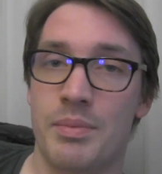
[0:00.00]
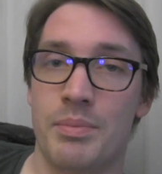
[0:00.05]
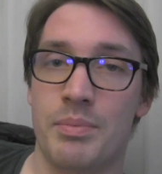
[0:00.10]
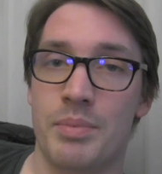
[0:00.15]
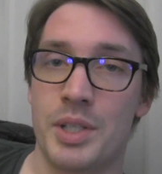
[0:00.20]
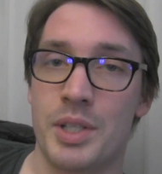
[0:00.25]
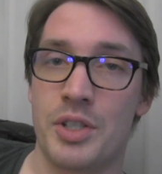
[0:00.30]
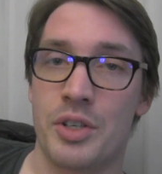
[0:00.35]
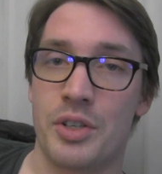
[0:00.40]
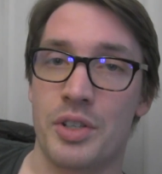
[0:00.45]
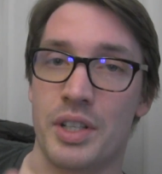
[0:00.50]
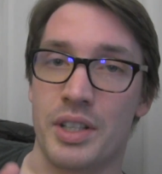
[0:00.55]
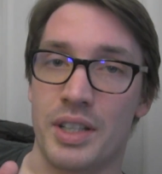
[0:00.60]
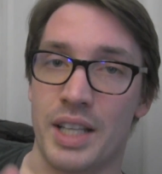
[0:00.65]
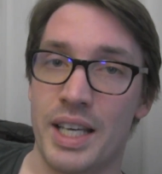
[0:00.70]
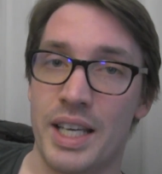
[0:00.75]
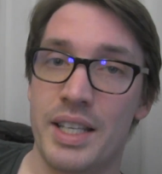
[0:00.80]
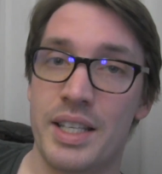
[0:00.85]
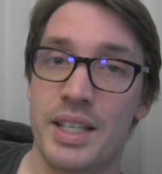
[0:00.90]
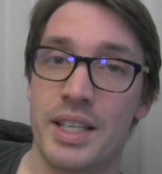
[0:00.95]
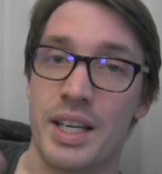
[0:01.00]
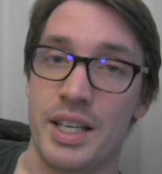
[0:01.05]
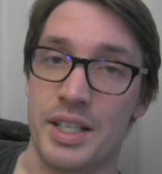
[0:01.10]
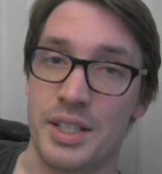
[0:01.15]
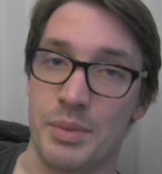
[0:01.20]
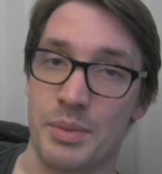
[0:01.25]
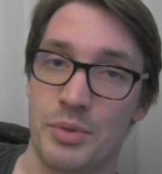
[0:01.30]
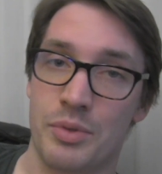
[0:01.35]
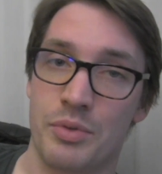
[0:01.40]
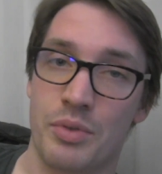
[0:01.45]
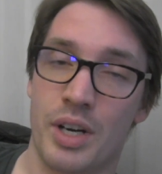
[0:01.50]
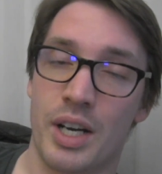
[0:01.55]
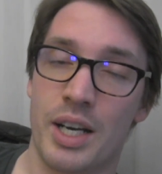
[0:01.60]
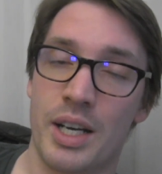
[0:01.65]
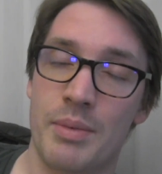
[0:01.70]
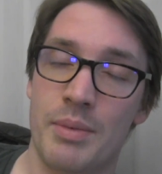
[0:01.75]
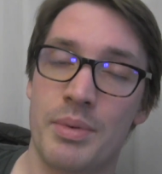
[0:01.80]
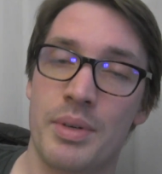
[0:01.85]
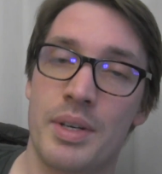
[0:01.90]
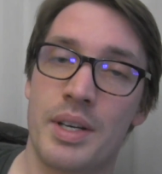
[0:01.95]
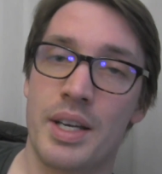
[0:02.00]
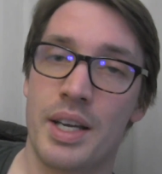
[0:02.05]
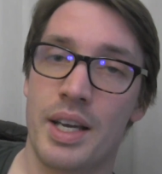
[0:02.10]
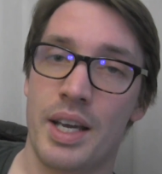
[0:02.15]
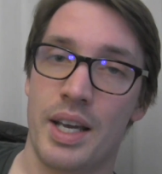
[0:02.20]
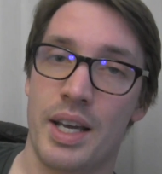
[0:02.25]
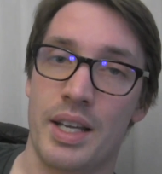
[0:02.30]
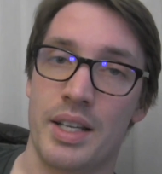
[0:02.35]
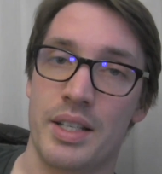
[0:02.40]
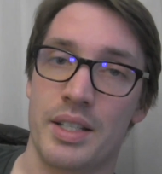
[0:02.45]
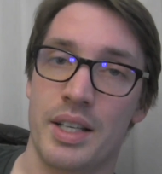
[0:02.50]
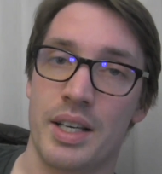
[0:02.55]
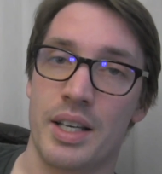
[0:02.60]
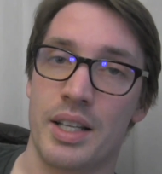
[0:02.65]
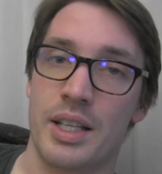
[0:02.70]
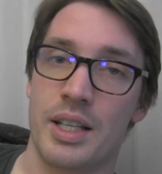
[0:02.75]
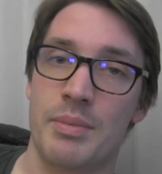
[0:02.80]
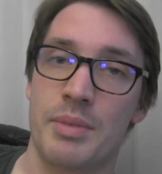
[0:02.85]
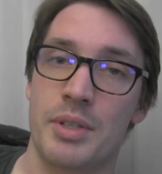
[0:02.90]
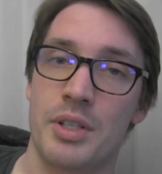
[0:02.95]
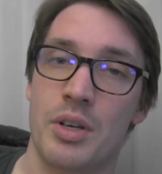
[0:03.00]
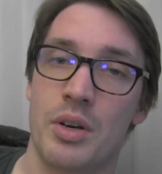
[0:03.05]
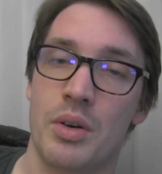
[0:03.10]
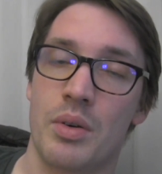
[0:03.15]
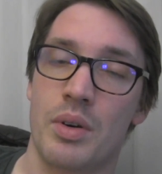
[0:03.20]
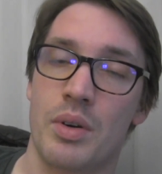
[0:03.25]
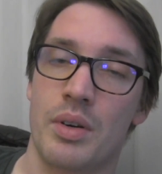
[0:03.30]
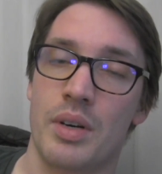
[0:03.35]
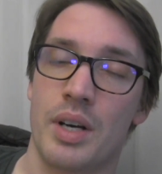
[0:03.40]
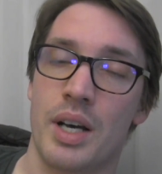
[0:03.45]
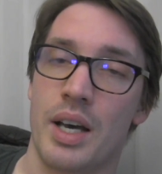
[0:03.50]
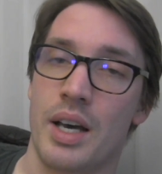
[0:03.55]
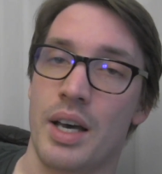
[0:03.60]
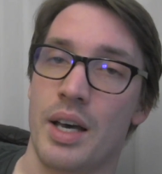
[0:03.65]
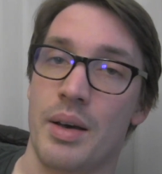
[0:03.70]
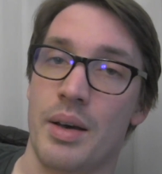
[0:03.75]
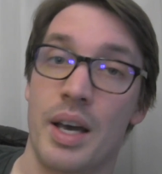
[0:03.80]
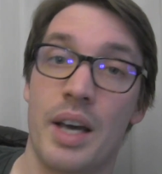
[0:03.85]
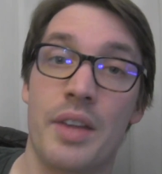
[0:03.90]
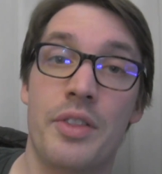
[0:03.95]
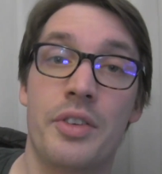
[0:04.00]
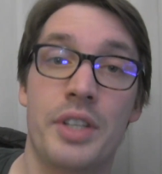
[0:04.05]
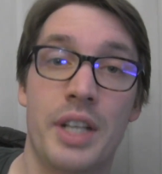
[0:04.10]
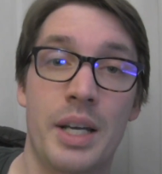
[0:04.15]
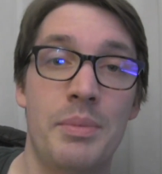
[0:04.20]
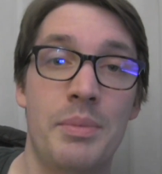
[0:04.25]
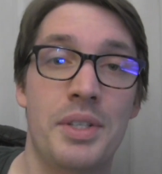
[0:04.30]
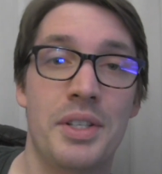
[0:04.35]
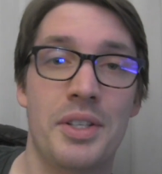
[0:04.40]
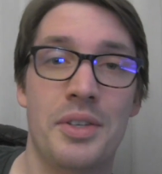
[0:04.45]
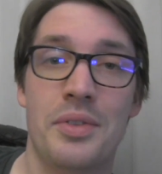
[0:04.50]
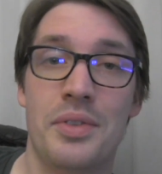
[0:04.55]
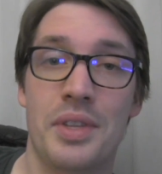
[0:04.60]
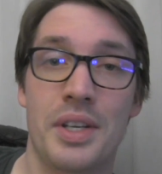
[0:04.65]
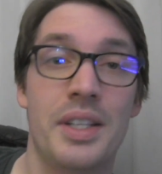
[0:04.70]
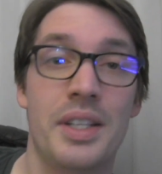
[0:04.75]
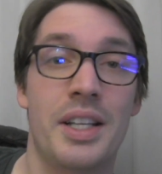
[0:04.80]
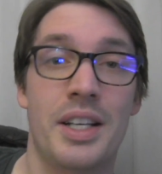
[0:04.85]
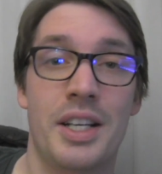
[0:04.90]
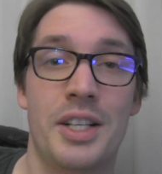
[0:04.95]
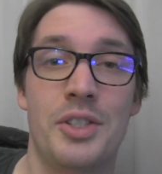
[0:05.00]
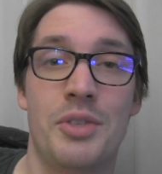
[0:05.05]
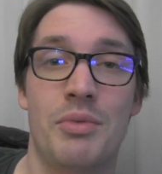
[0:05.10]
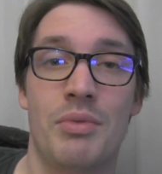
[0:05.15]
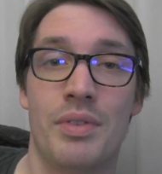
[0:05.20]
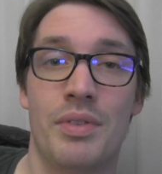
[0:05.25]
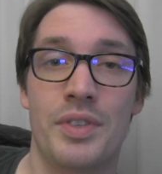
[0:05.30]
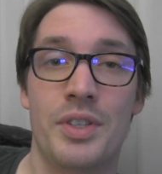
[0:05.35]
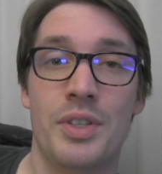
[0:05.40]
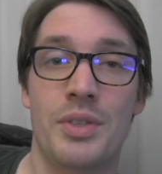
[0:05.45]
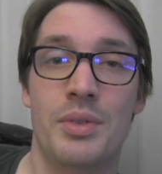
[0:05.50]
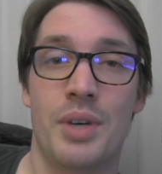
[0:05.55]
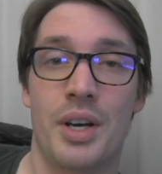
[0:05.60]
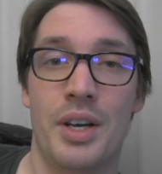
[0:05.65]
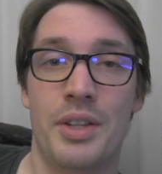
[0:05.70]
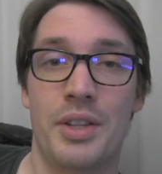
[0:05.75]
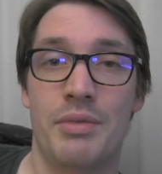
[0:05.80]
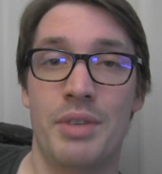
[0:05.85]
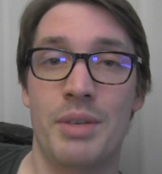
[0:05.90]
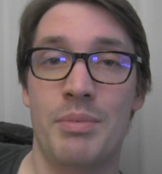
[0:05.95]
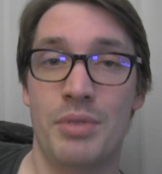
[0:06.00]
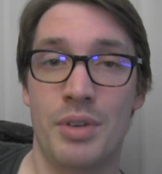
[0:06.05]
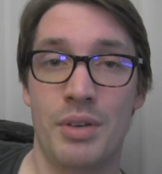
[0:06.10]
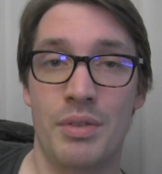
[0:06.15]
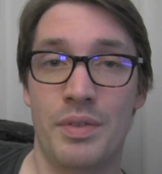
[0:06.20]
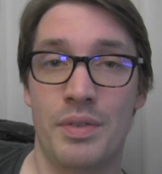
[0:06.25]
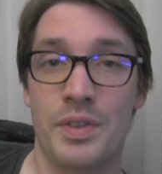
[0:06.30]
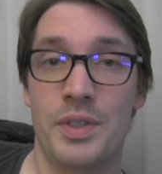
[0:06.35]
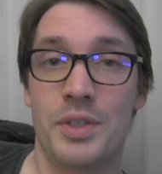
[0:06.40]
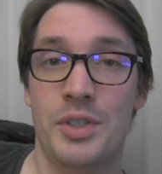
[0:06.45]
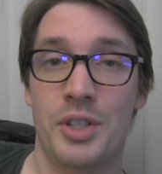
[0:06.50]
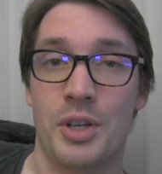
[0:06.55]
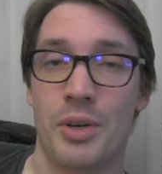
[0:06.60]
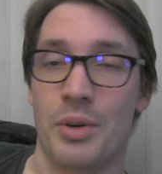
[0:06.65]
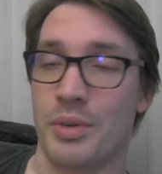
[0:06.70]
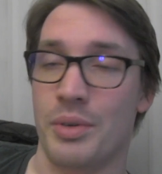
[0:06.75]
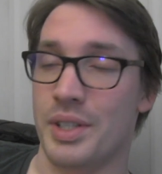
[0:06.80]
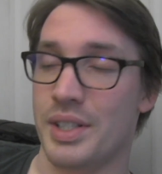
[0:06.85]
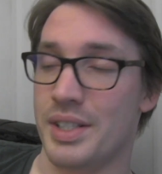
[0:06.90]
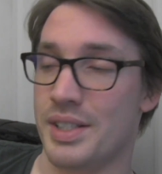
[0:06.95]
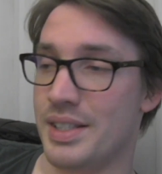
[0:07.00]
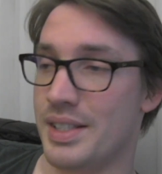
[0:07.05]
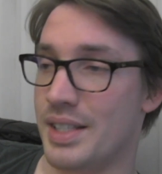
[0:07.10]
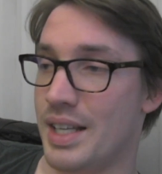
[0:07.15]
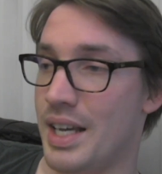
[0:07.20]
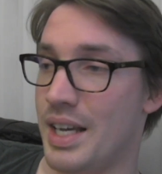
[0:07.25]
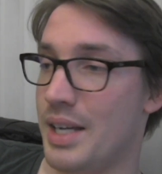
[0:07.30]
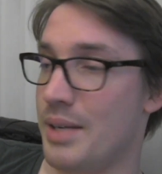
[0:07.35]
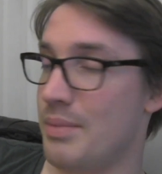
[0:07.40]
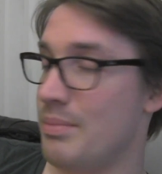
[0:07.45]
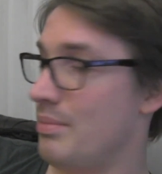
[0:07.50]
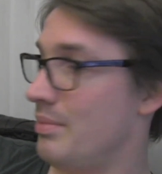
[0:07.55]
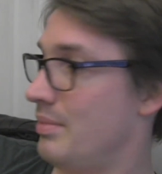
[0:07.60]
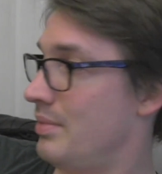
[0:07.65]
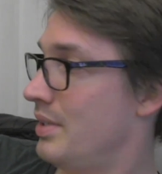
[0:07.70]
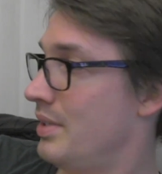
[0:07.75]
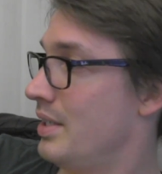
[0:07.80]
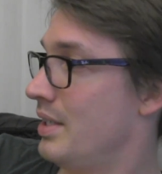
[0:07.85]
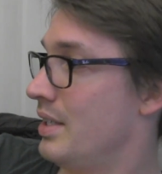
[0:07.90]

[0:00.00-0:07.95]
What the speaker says: Be sure to like and subscribe, and let me know other games that you think that I should review on the Repro Review Show, because I've